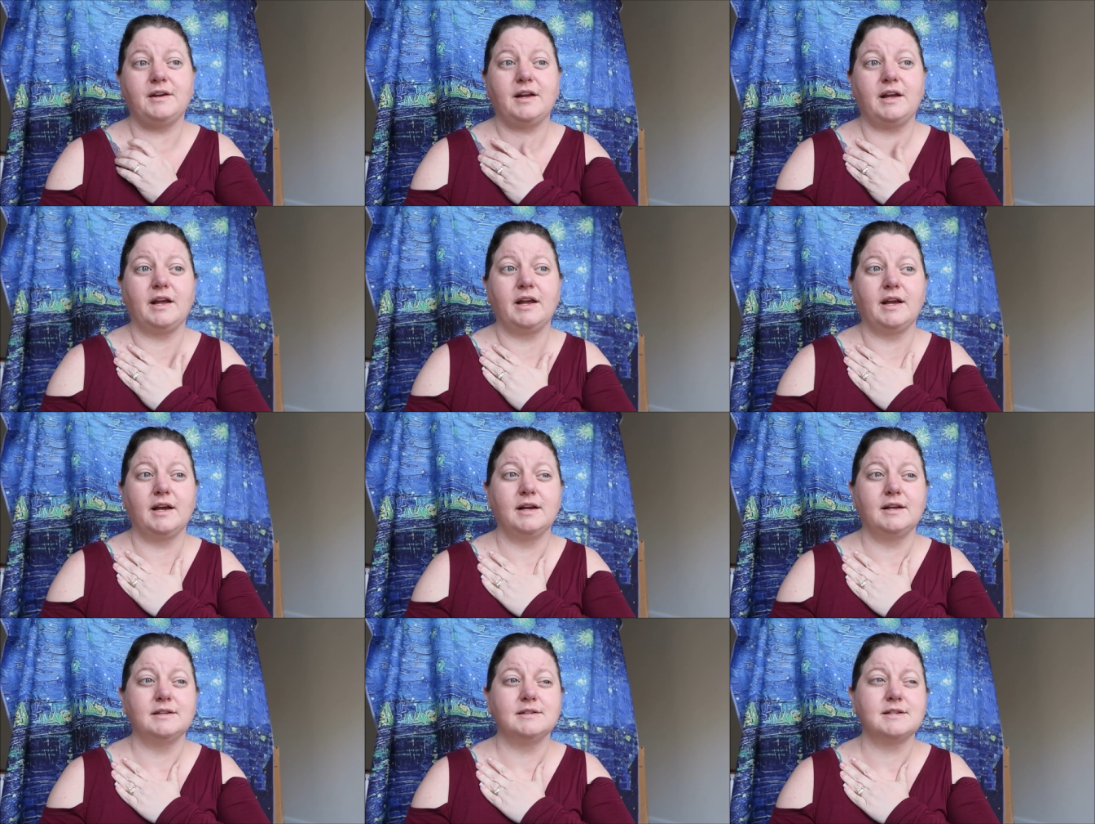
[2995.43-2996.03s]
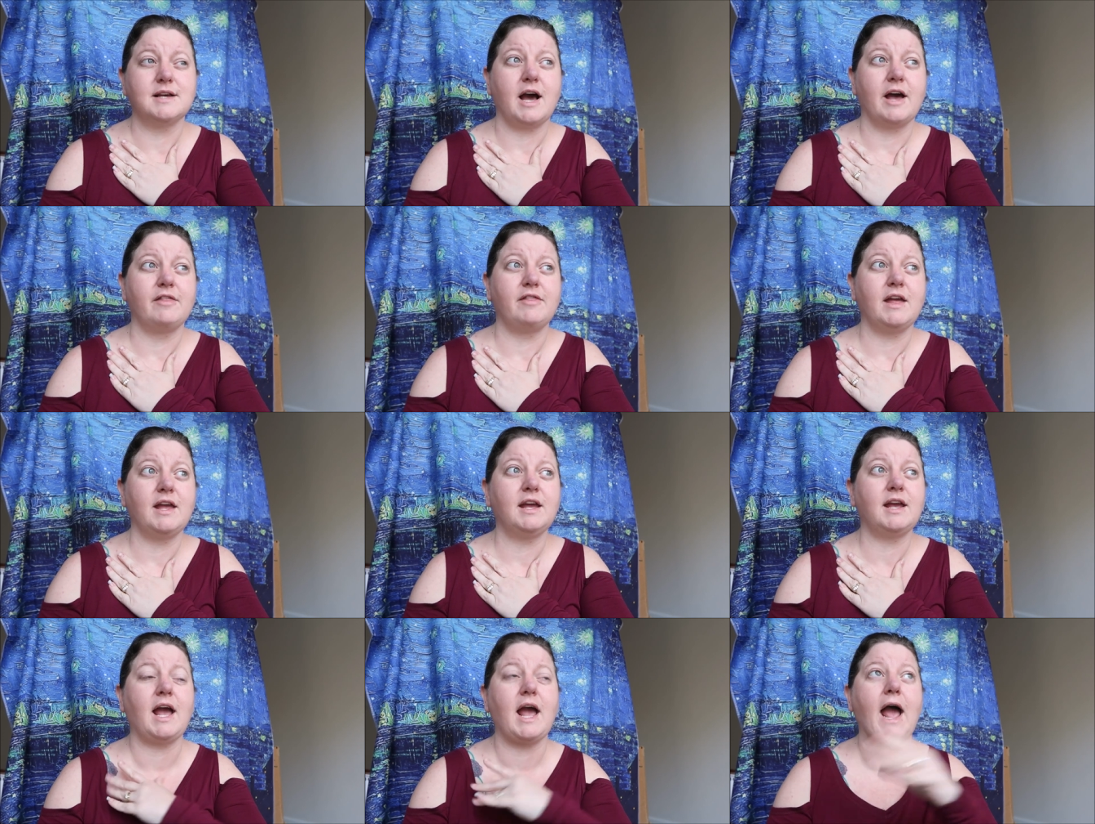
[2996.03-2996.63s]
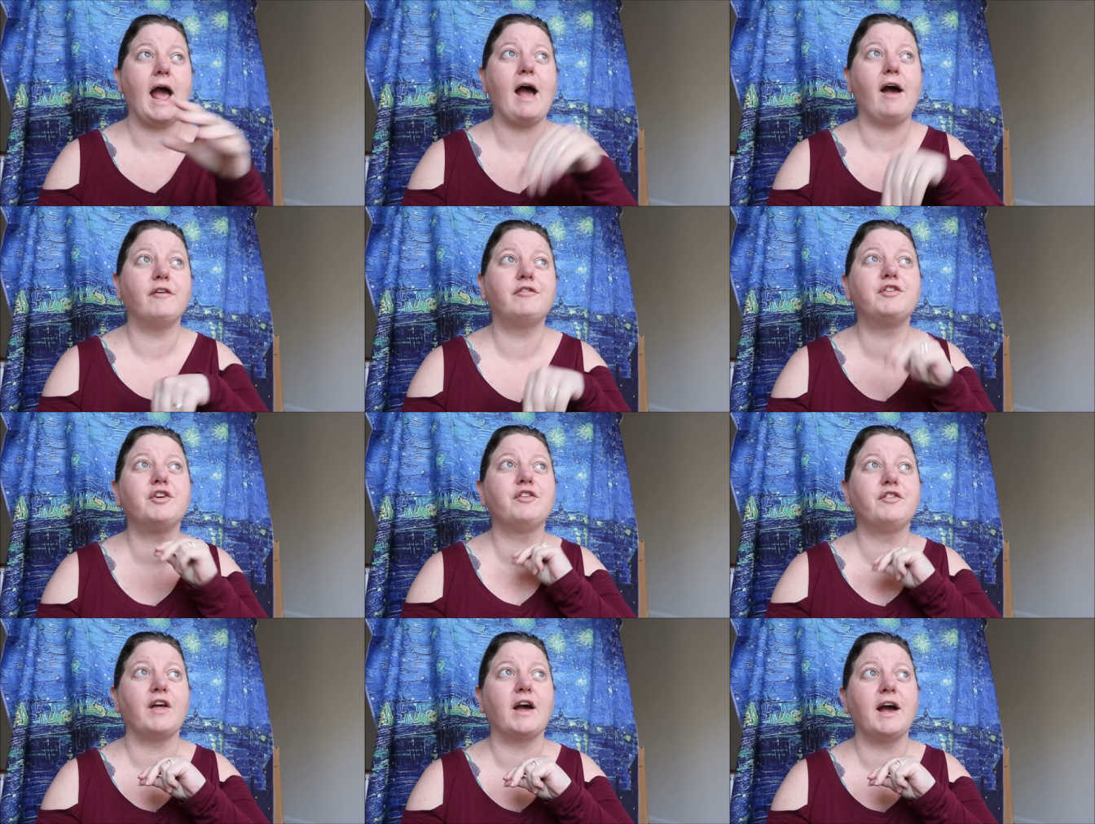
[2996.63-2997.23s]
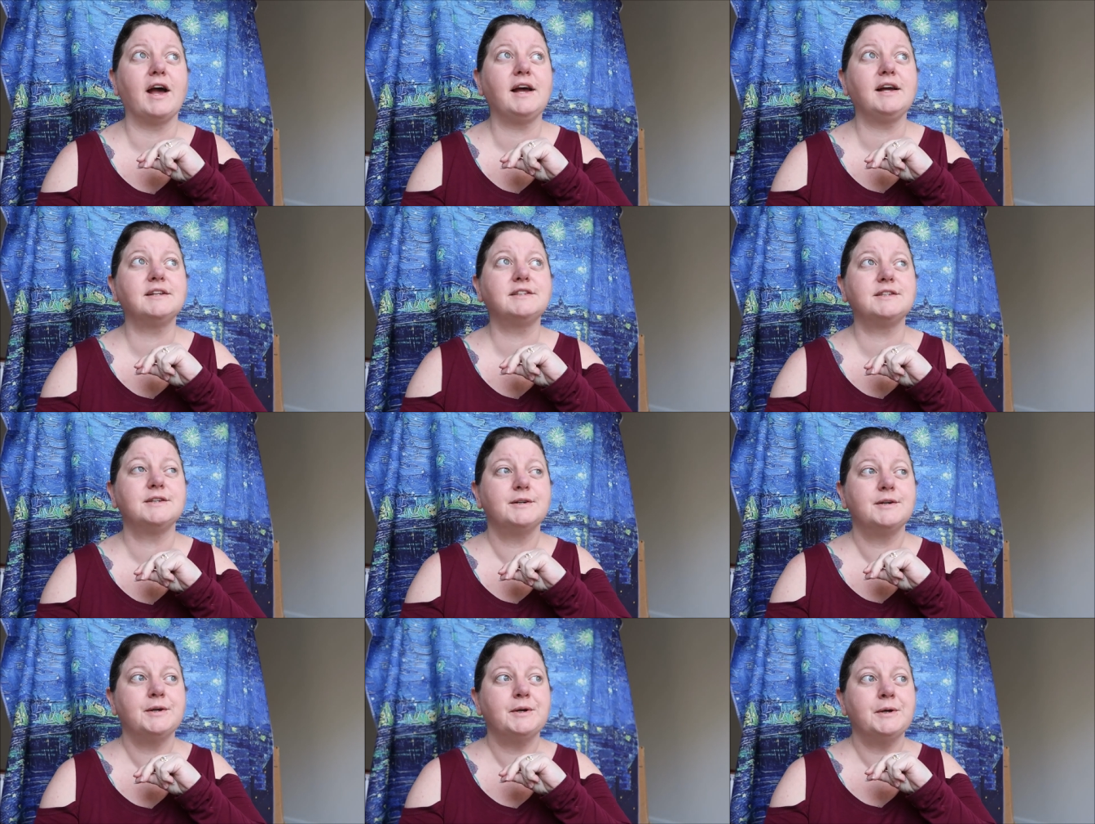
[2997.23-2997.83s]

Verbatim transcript: And I think after that,